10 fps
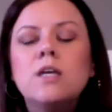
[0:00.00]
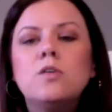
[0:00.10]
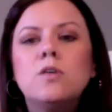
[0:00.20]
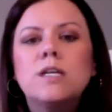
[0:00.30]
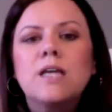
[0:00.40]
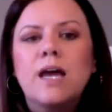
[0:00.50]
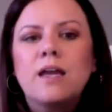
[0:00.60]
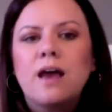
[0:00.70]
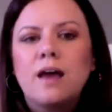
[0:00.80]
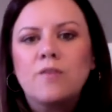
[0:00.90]
You can kind
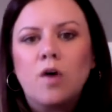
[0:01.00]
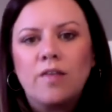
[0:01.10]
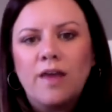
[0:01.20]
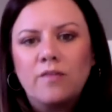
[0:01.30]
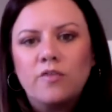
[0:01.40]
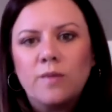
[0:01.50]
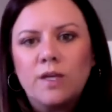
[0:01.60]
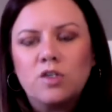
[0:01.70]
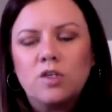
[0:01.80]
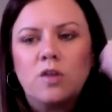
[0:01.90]
of have all that
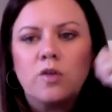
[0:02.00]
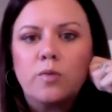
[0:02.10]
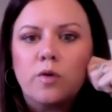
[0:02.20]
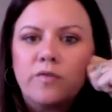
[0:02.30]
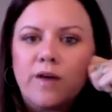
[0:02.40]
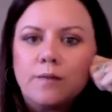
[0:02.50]
information on their profile.